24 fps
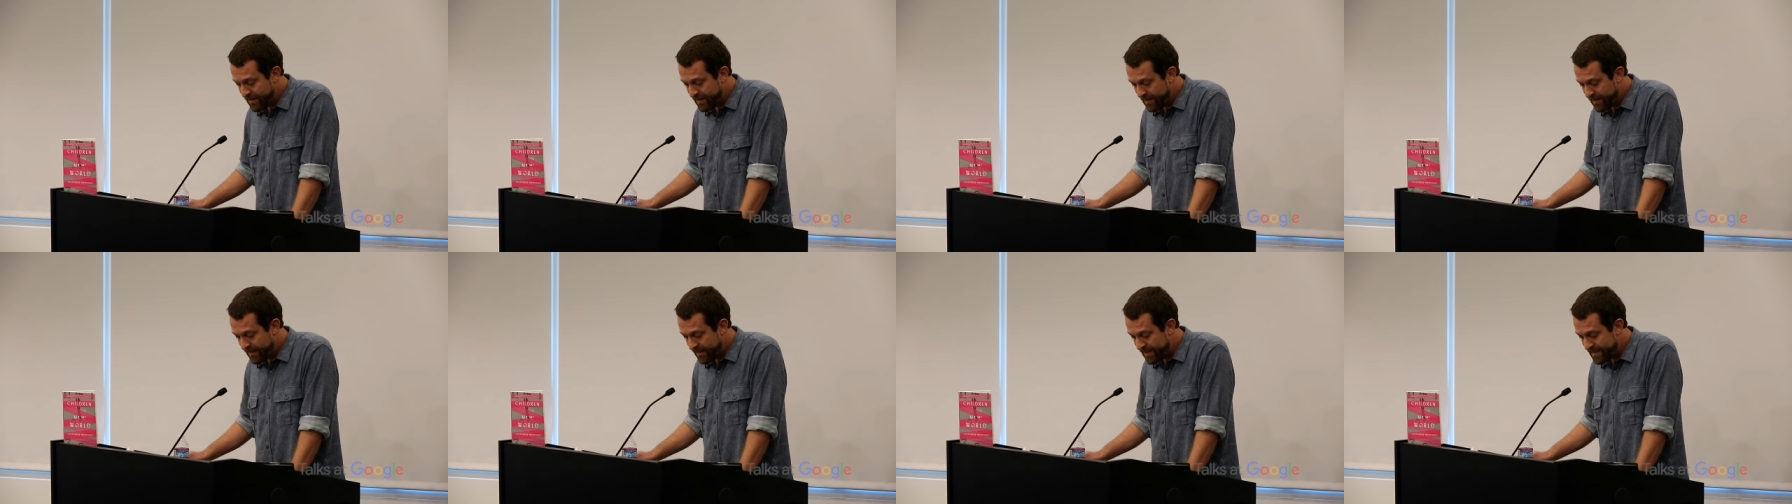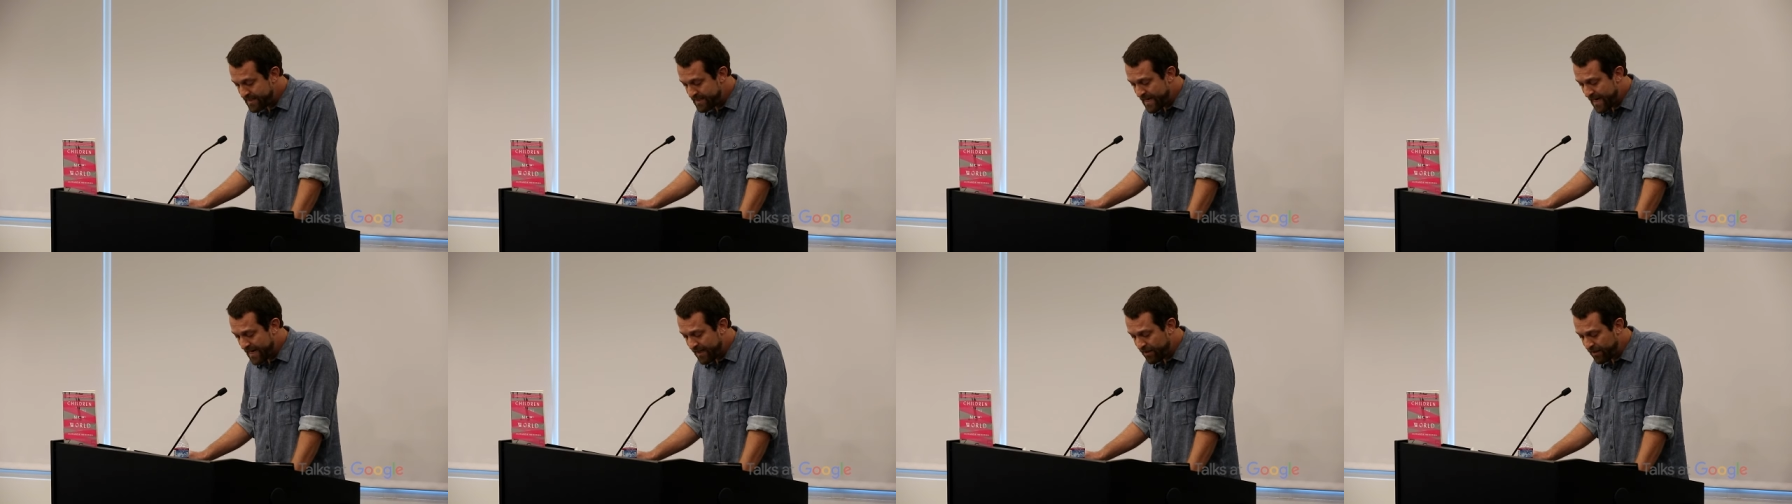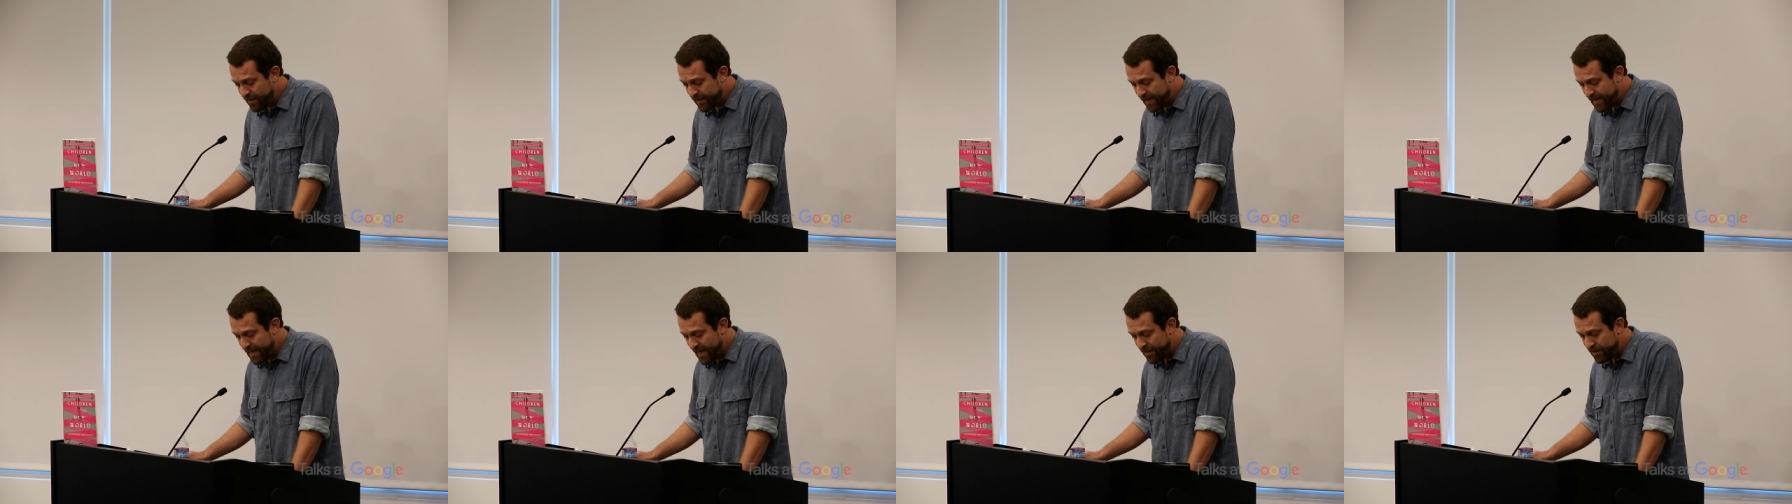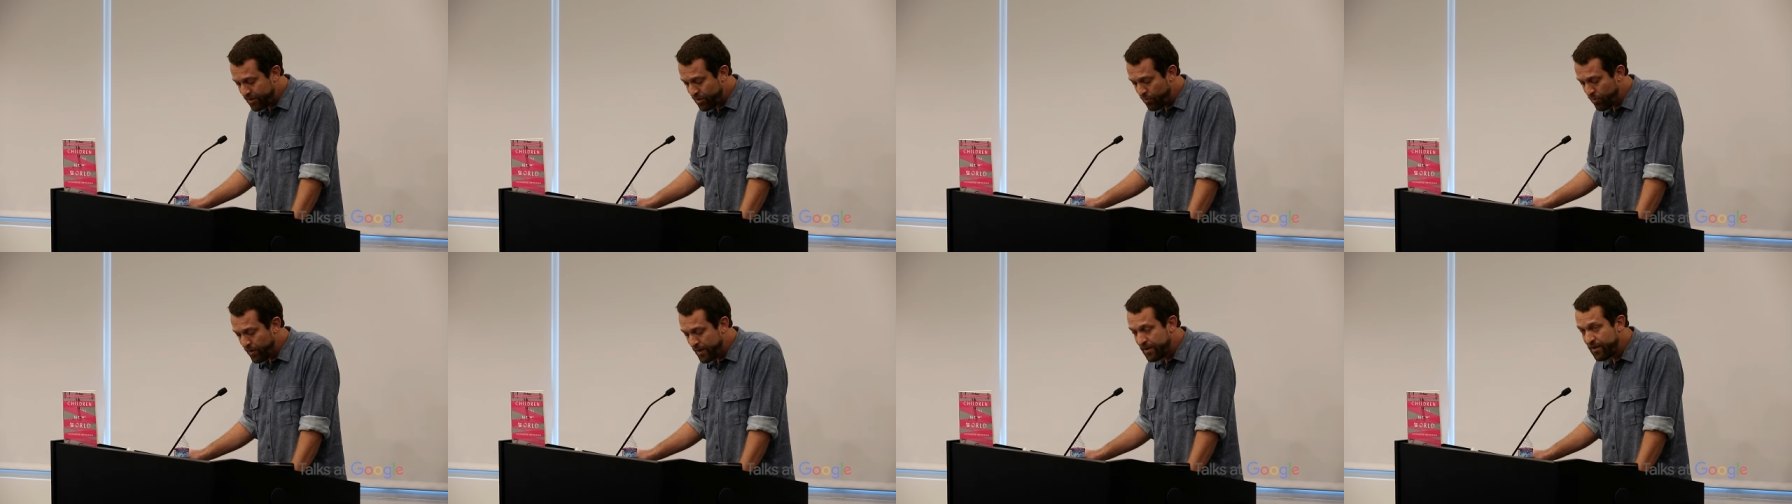And I sat looking out
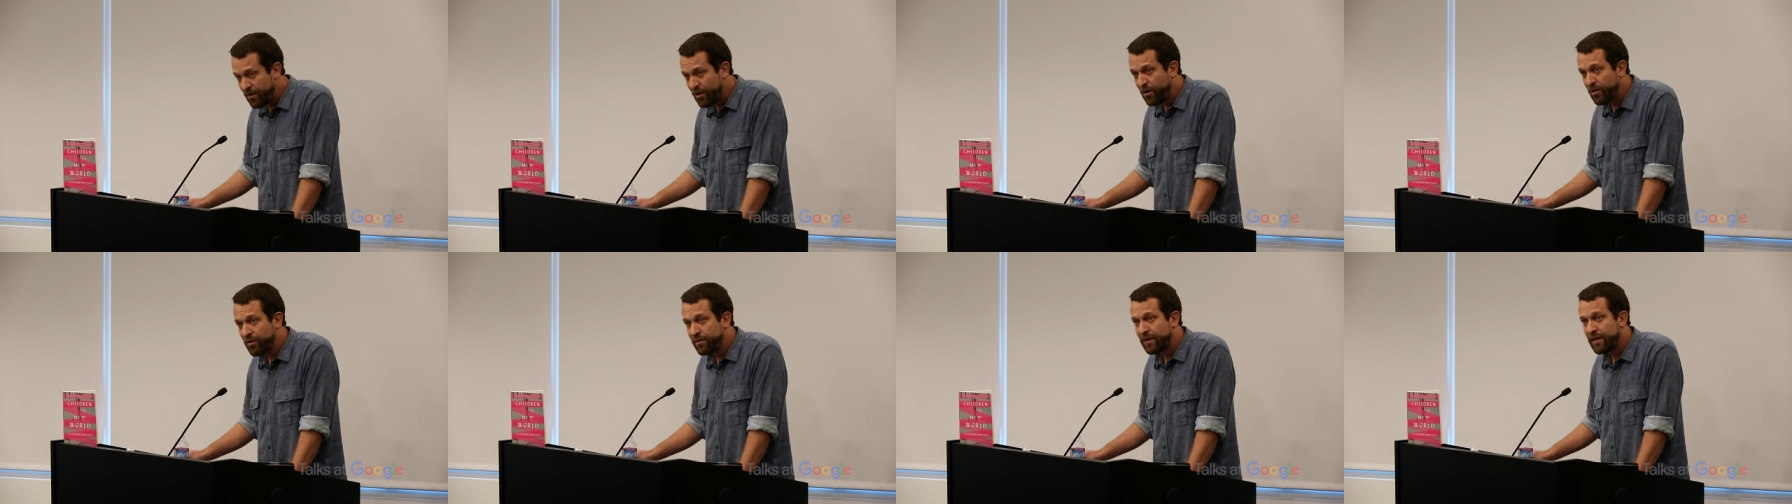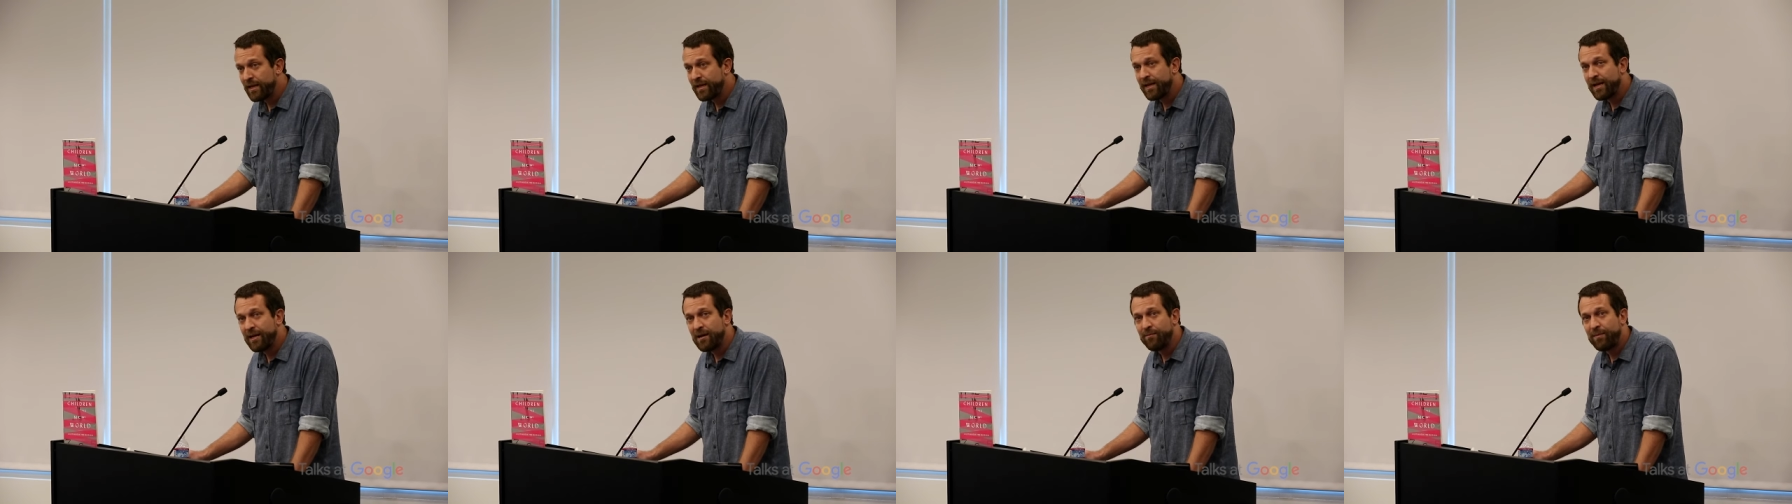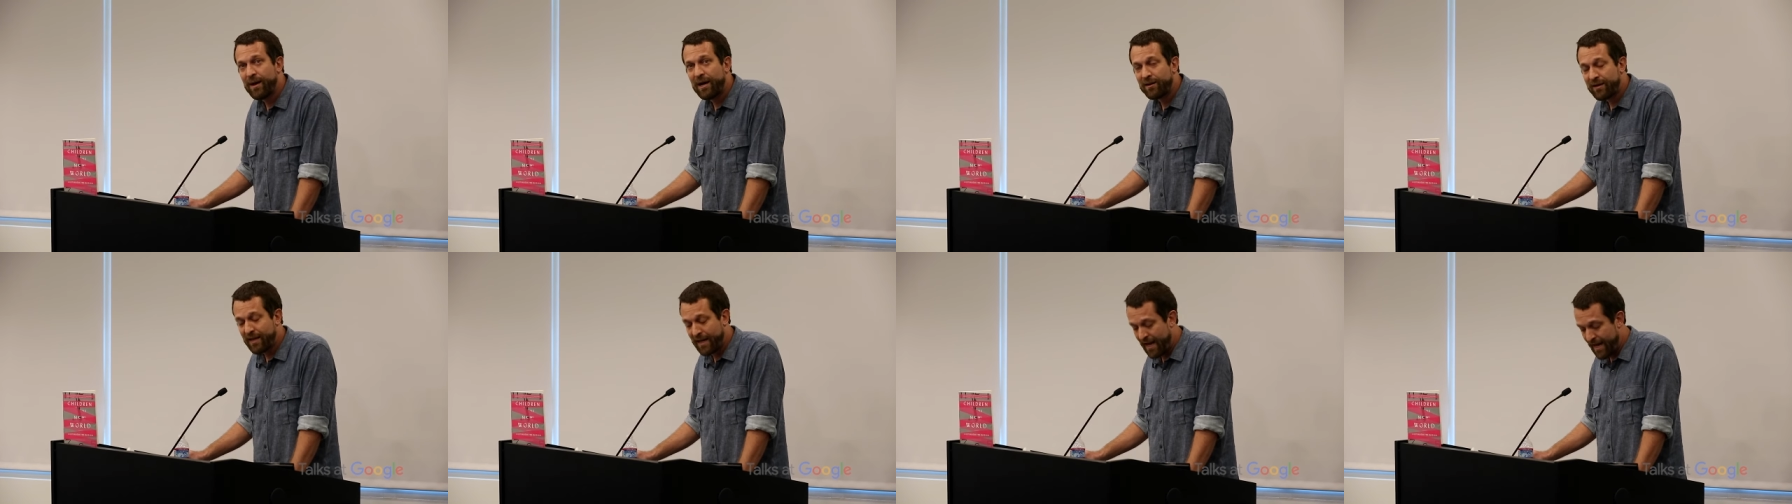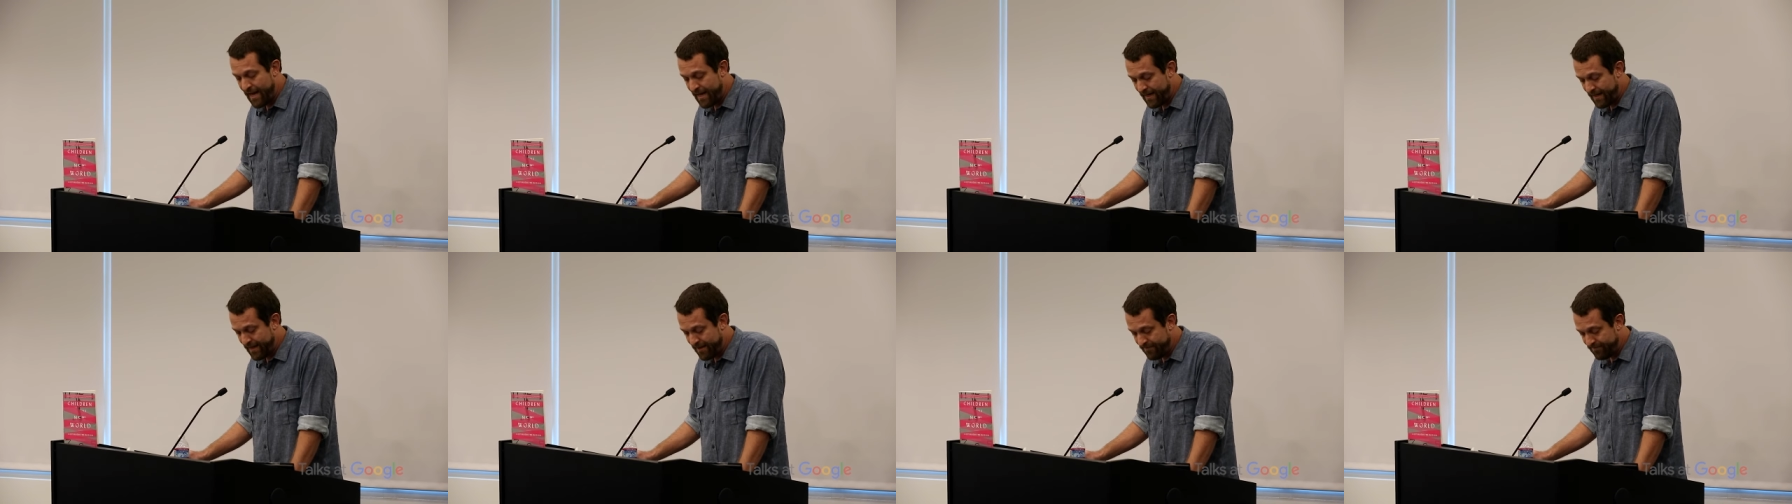the window thinking about
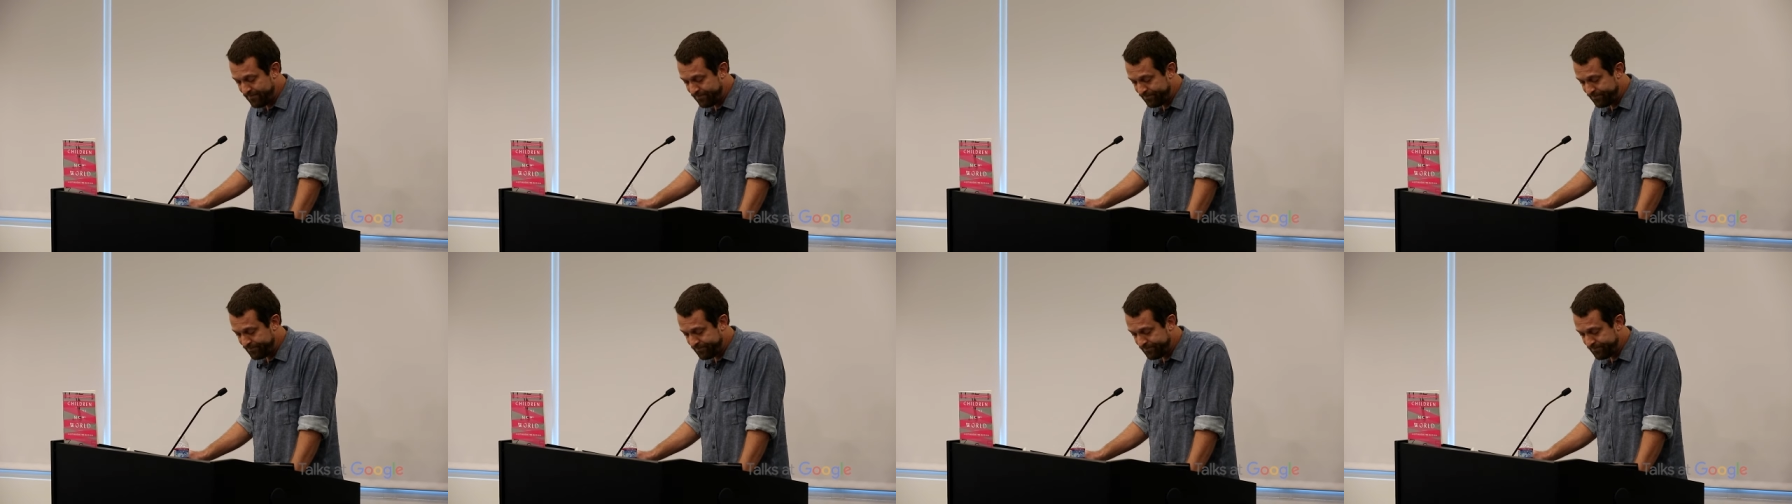Katie.